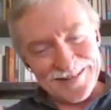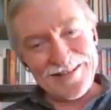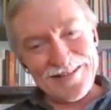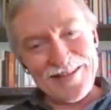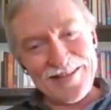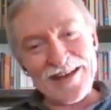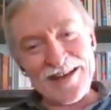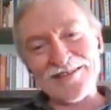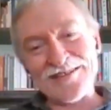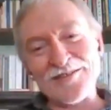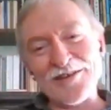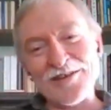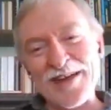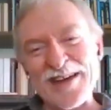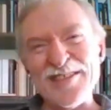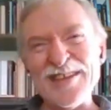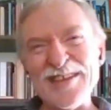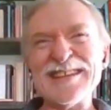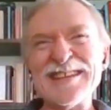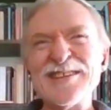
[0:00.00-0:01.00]
and that's like,
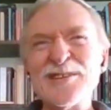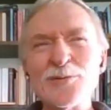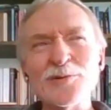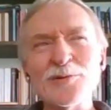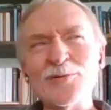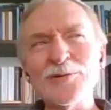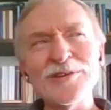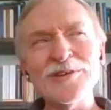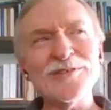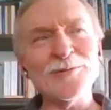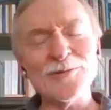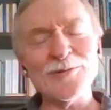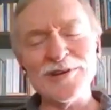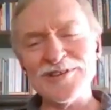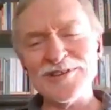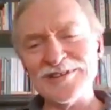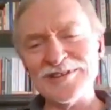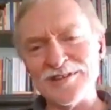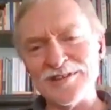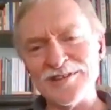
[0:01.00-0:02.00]
I think that's one reason why
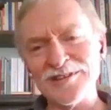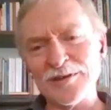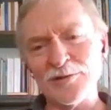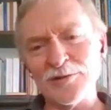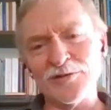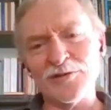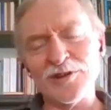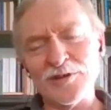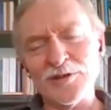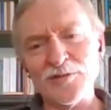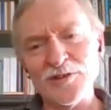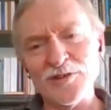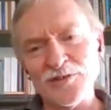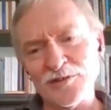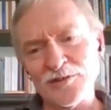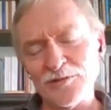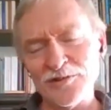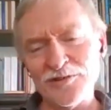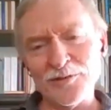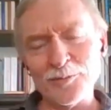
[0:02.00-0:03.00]
the disco stuff has
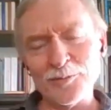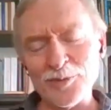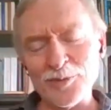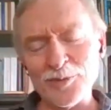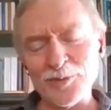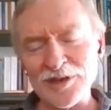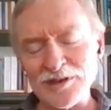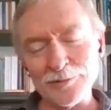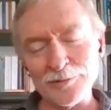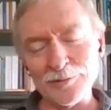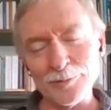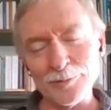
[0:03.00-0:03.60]
always appealed